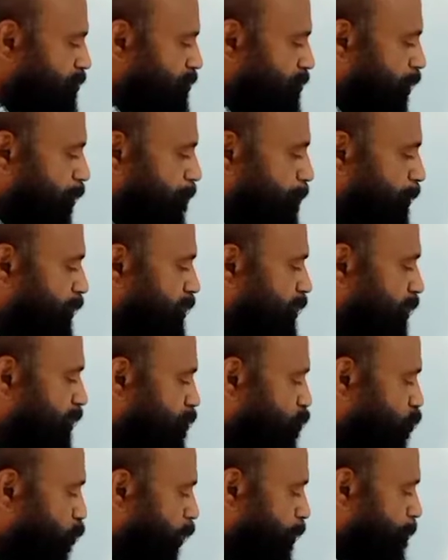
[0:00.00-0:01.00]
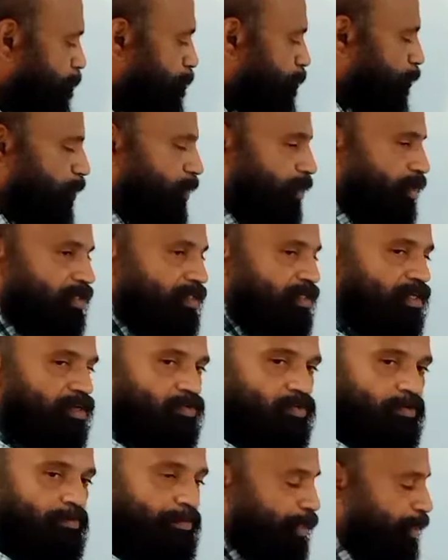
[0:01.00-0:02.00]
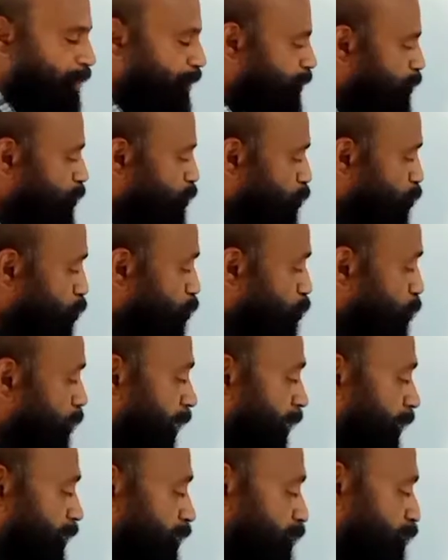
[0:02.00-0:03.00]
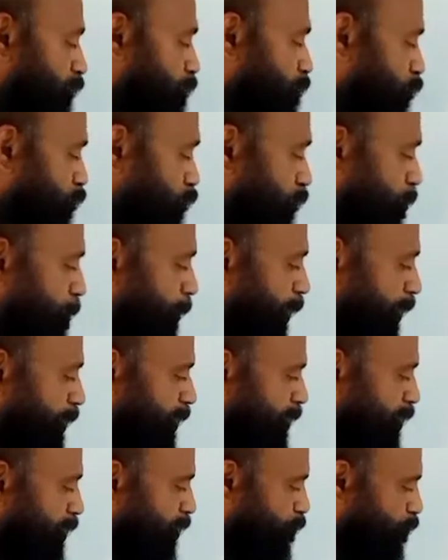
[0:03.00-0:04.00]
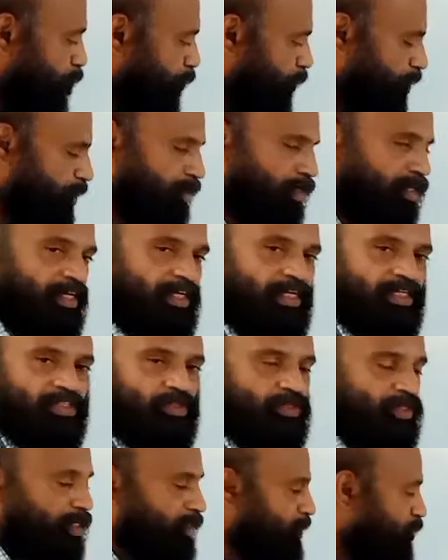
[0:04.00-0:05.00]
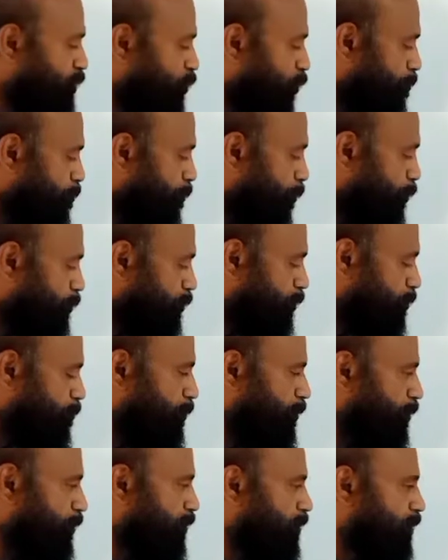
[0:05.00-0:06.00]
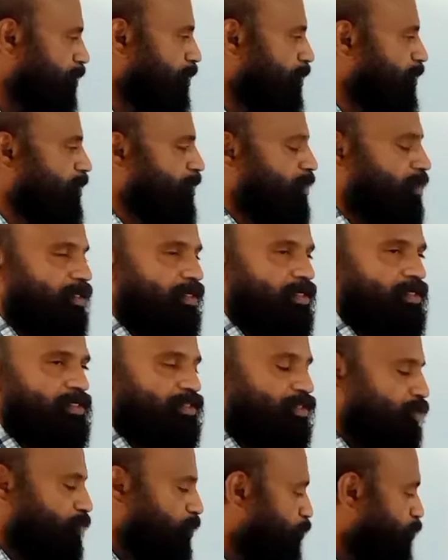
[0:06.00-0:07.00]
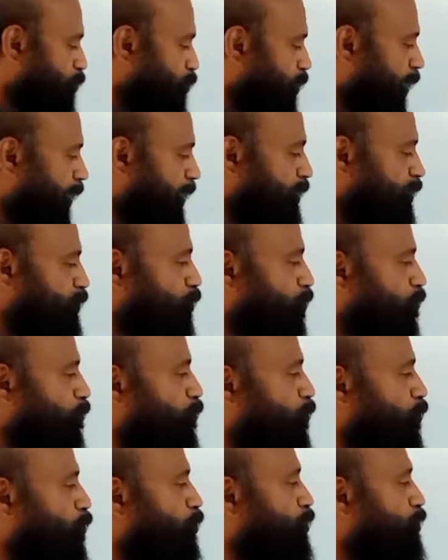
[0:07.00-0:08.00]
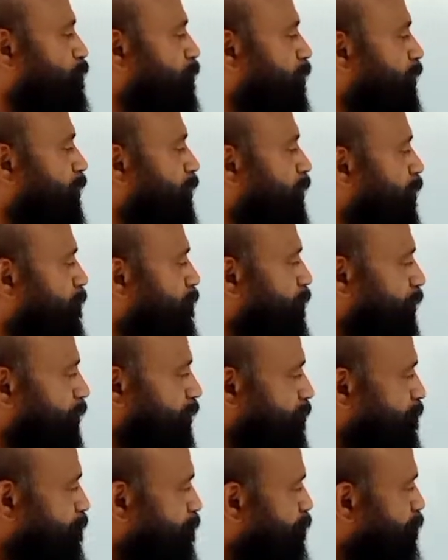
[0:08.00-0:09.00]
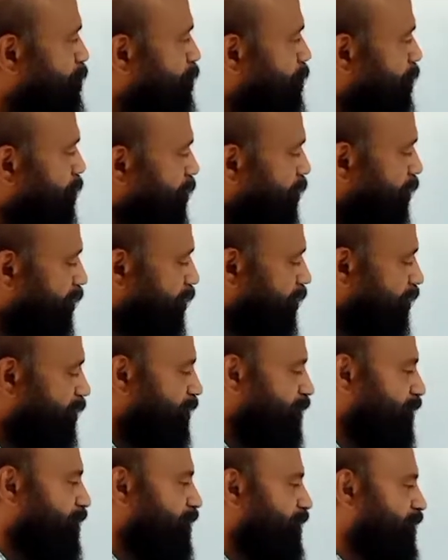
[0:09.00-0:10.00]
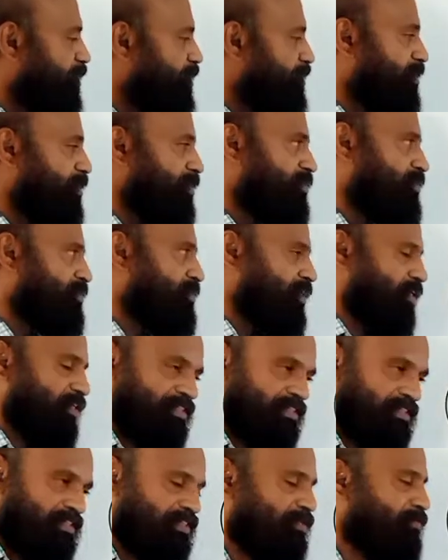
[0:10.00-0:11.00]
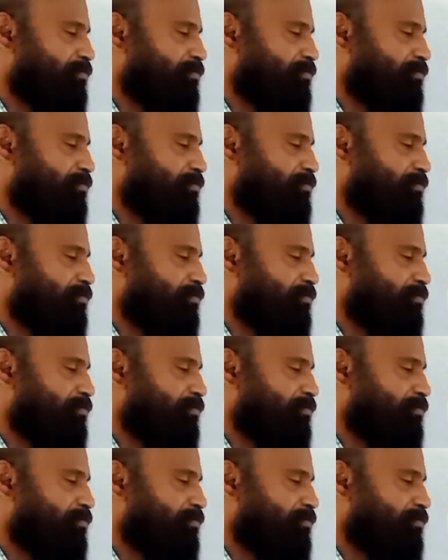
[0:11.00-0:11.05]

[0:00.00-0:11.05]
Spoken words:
That means at one point there will be two directions for the magnetic field. So that's not possible. So lines of force will never intersect.